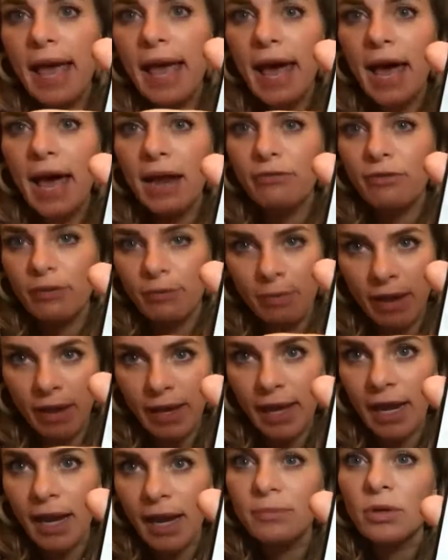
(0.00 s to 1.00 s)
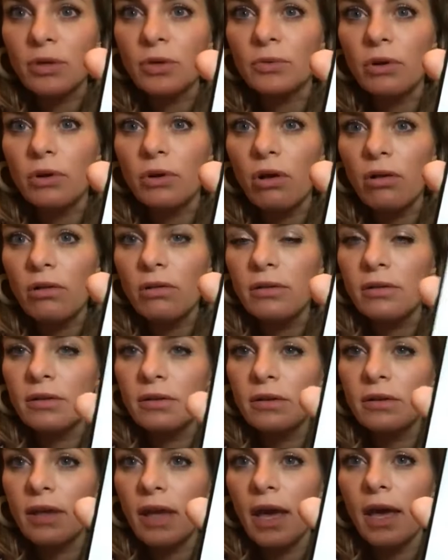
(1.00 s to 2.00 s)
add from my camera roll,
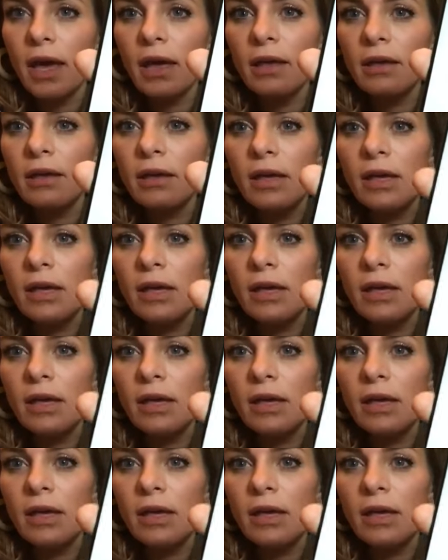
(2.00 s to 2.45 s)
okay?